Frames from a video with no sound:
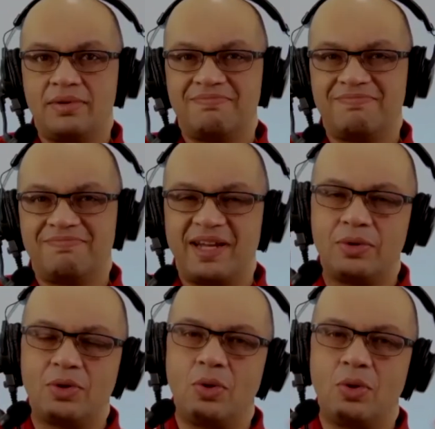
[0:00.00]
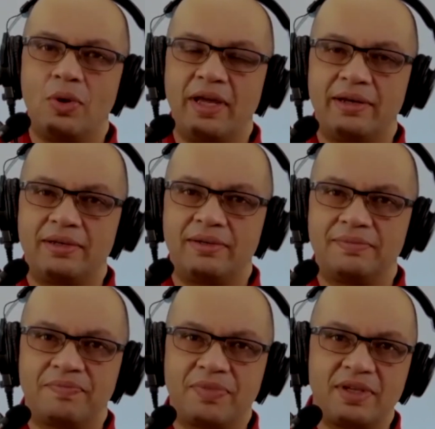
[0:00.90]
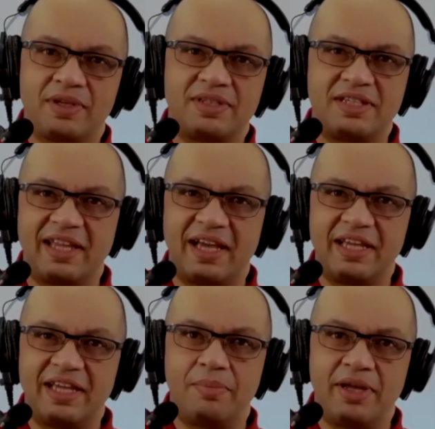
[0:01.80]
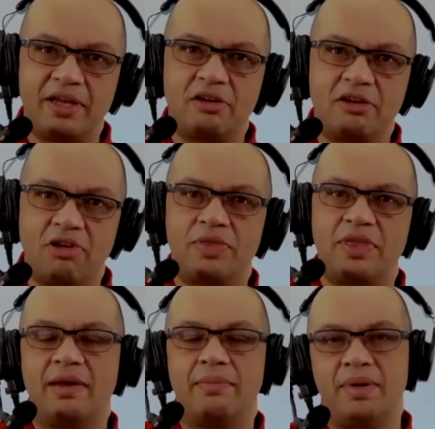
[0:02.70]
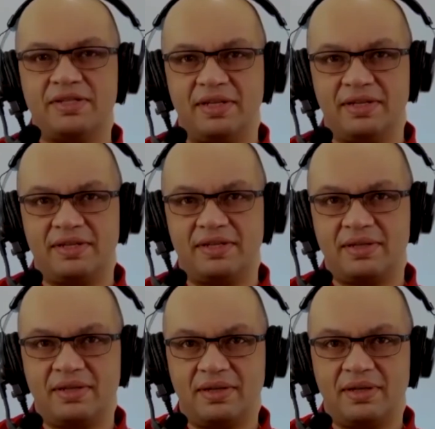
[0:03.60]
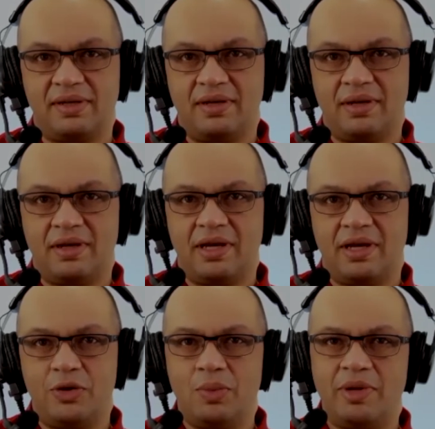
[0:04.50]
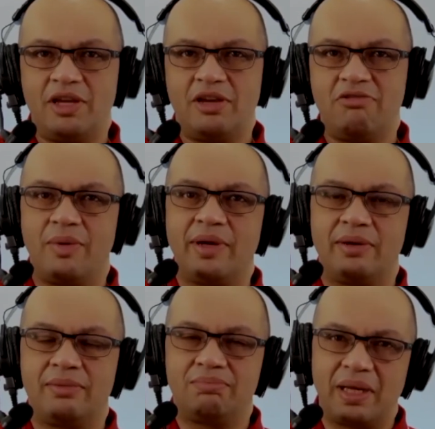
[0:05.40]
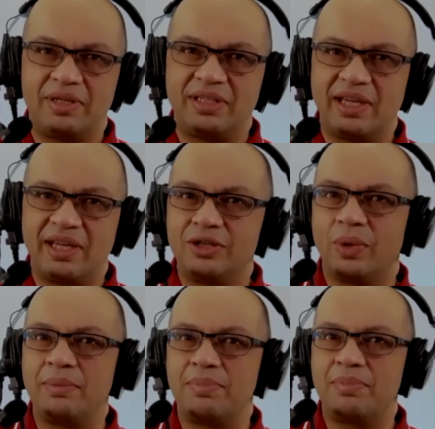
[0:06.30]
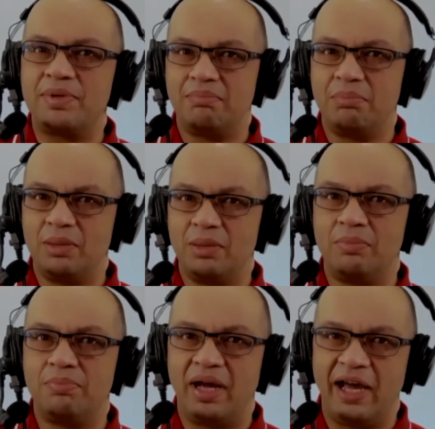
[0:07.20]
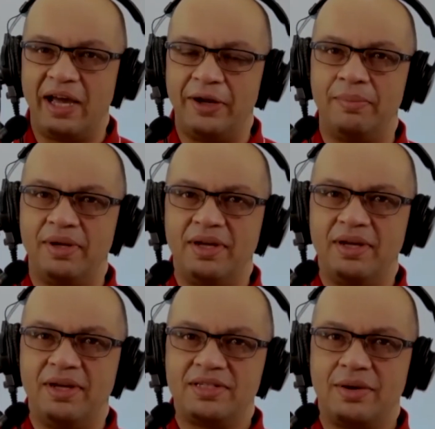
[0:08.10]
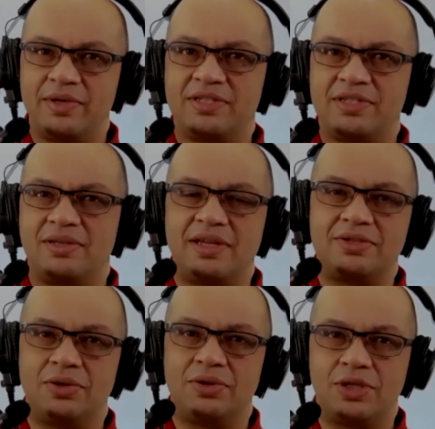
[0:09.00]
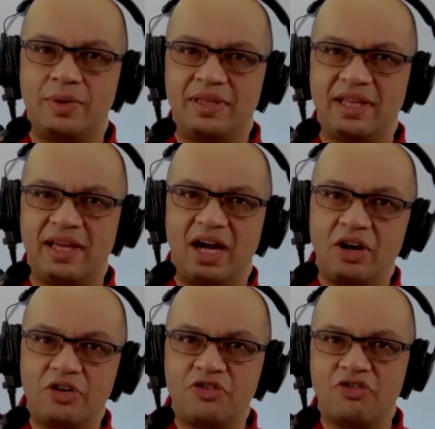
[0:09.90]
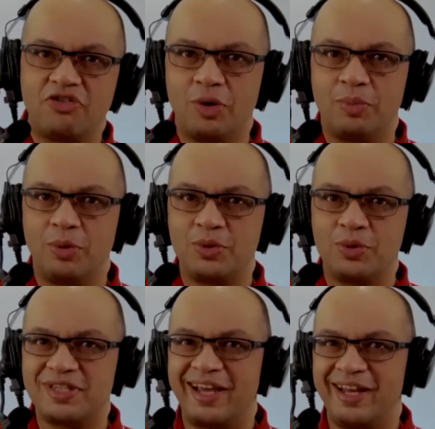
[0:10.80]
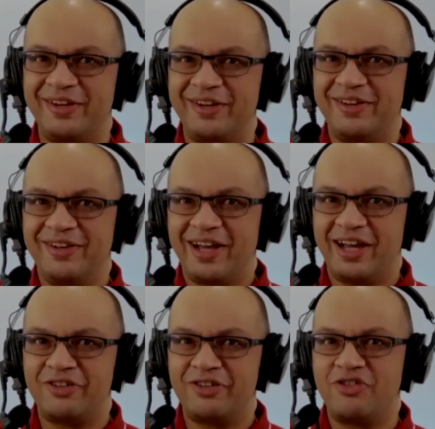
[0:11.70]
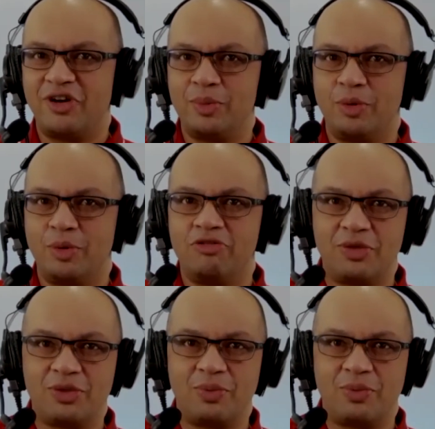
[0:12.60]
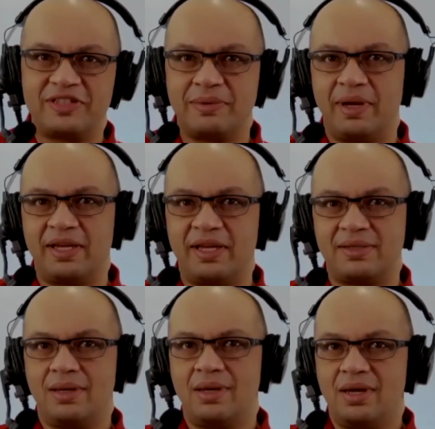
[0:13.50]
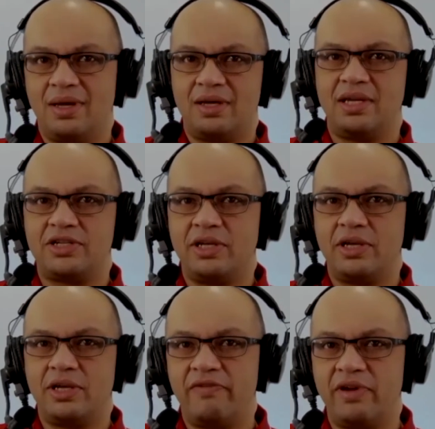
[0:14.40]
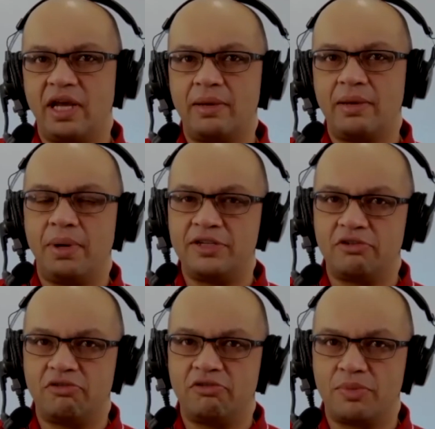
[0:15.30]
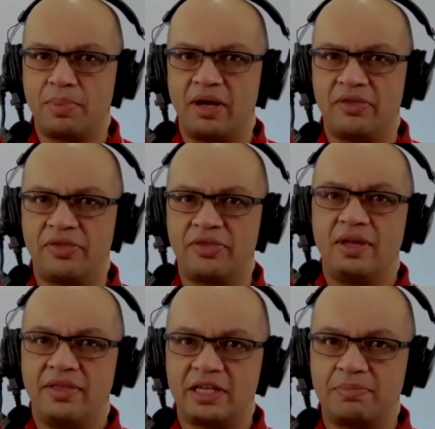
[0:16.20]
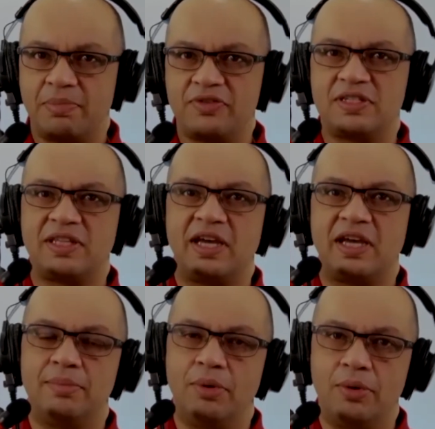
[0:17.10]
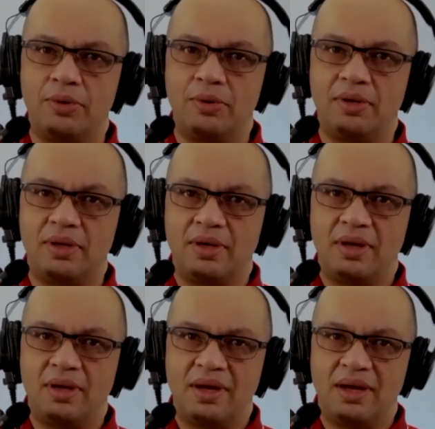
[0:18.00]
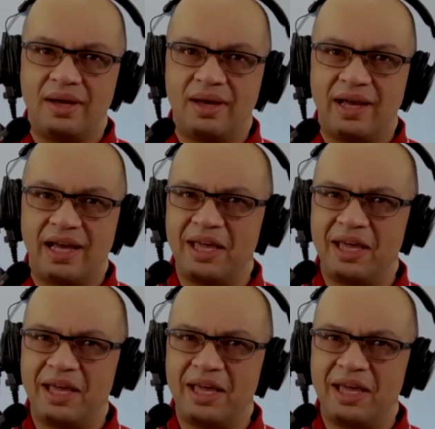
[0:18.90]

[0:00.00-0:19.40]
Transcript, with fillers: and I would call it sustainably grow their business. And normally grow it maybe 10, 20% minimum per annum. So it's it's not doing that uncontrollable scaling, uncontrollable growth where it's a mess. It's actually having a pleasant growth path that's both sustainable and